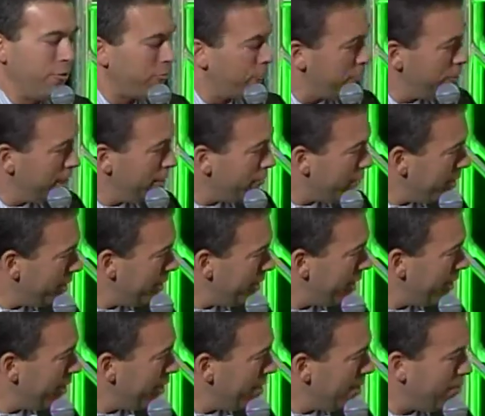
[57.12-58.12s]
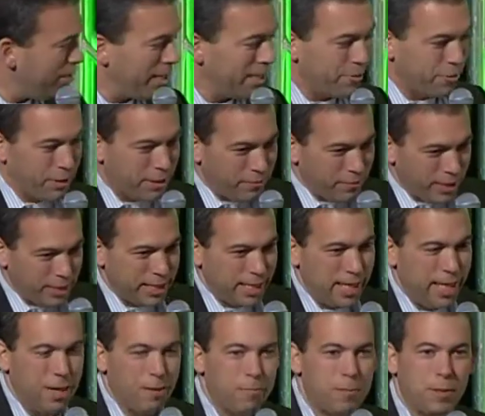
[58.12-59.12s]
reinventing the companies, reinventing
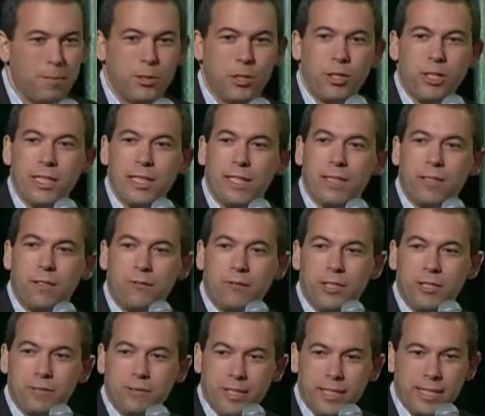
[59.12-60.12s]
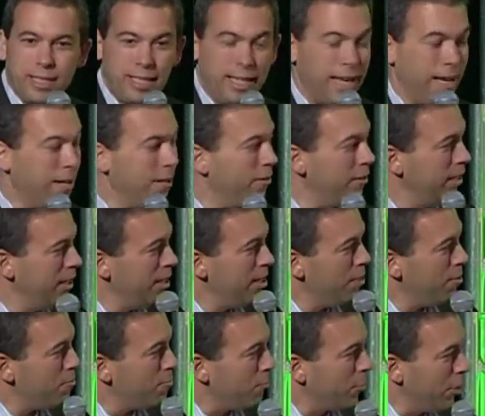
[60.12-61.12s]
how publishing is done, reinventing how
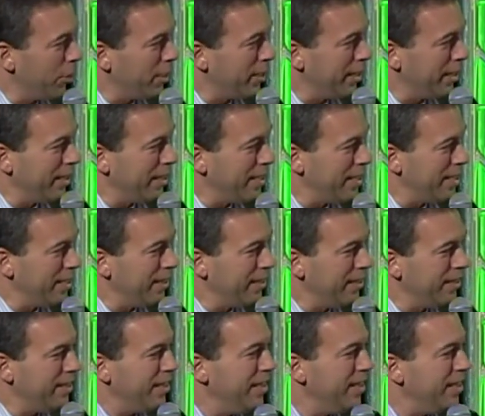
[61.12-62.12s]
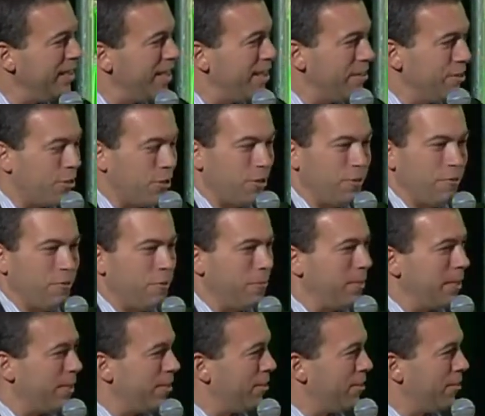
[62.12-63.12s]
marketing is done. And so for
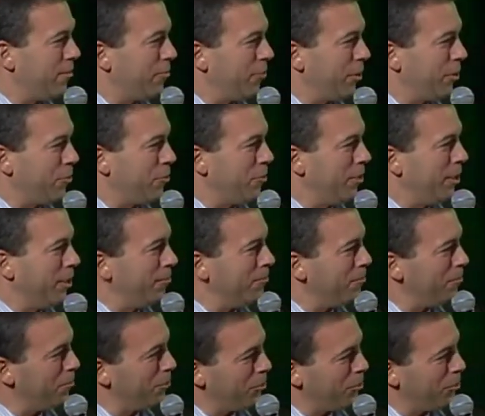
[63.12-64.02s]
me, it's a real treat. We'll